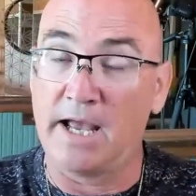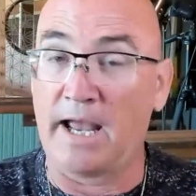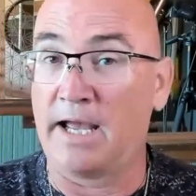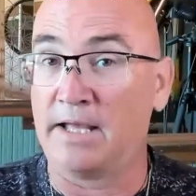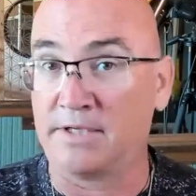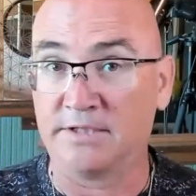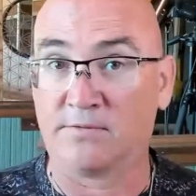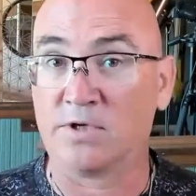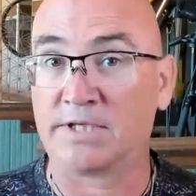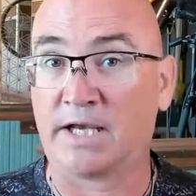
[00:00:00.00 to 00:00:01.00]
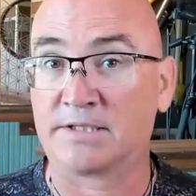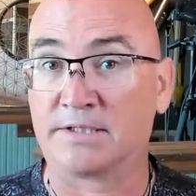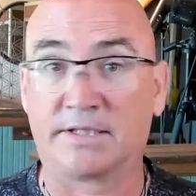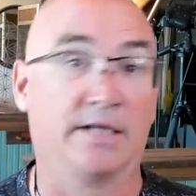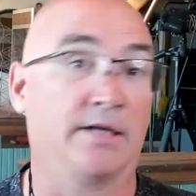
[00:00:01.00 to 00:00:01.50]
And these
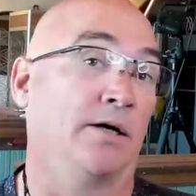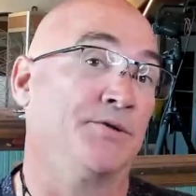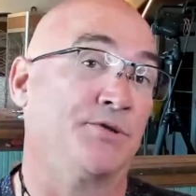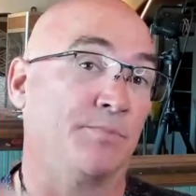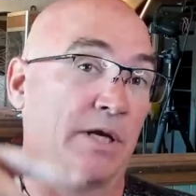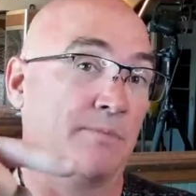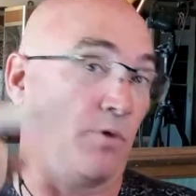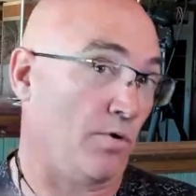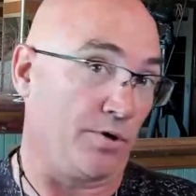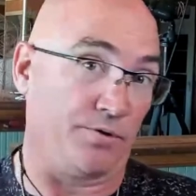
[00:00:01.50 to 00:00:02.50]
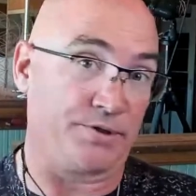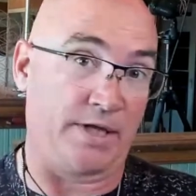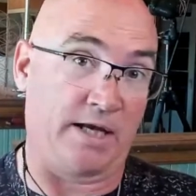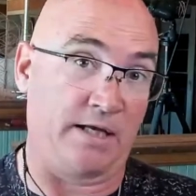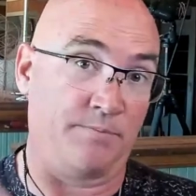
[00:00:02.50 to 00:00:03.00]
vortexes can also be portals.
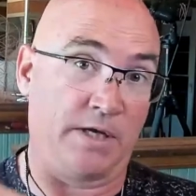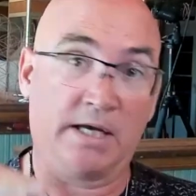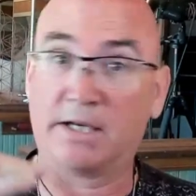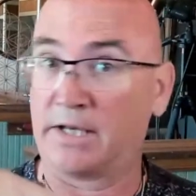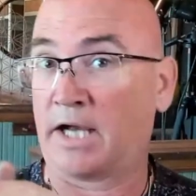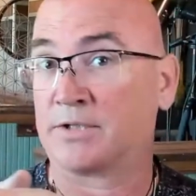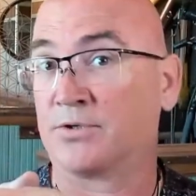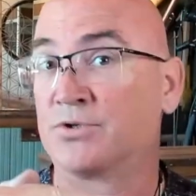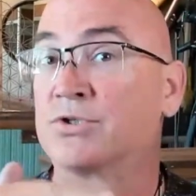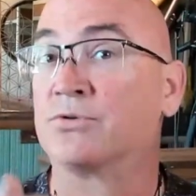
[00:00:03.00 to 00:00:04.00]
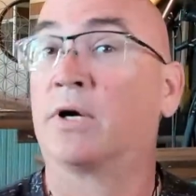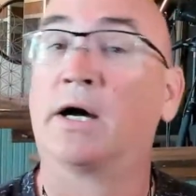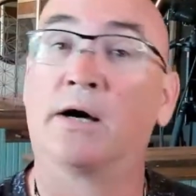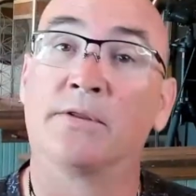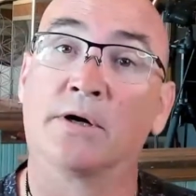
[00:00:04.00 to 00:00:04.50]
They can be connectors to
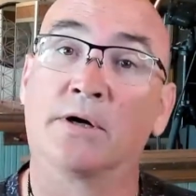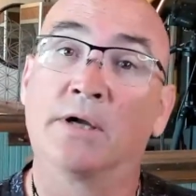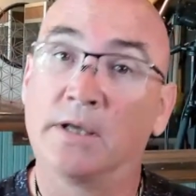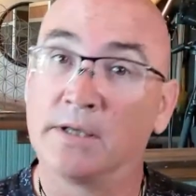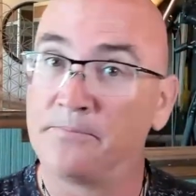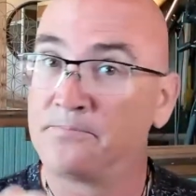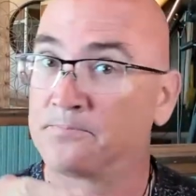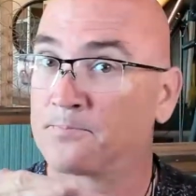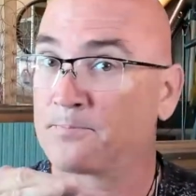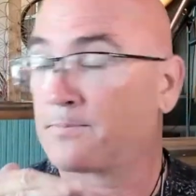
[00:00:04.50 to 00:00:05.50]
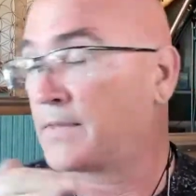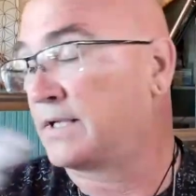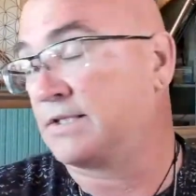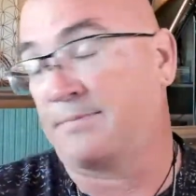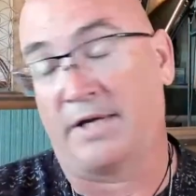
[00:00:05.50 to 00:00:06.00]
other
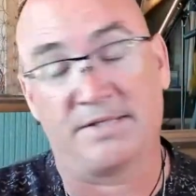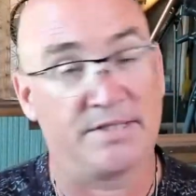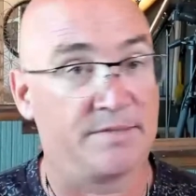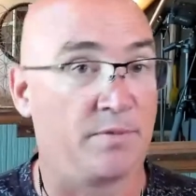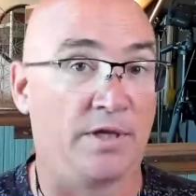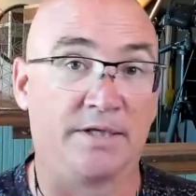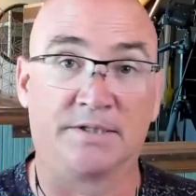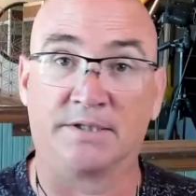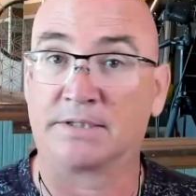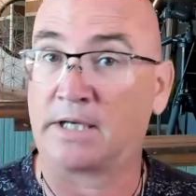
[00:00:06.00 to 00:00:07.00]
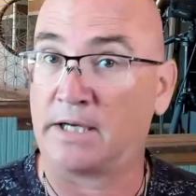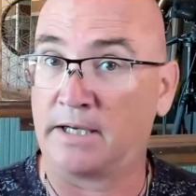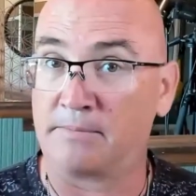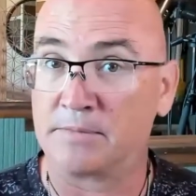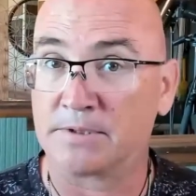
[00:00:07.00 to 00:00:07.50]
spaces, places,
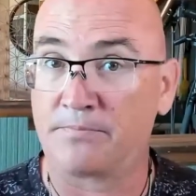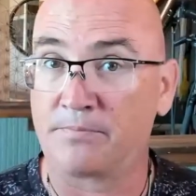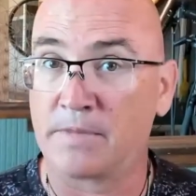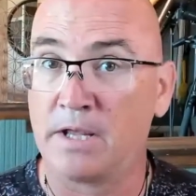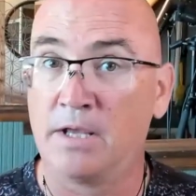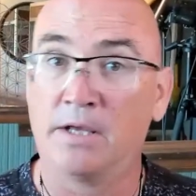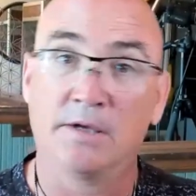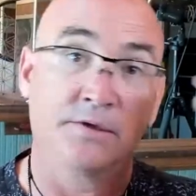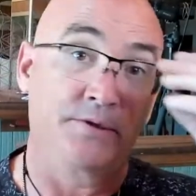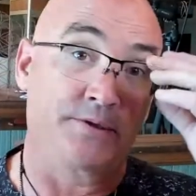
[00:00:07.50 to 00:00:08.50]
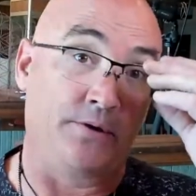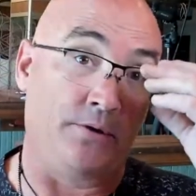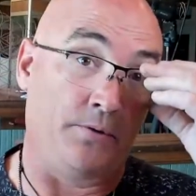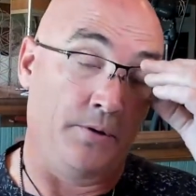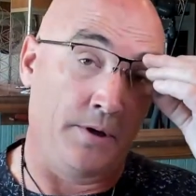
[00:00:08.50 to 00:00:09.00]
times.
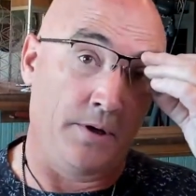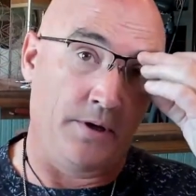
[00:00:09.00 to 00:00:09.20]
So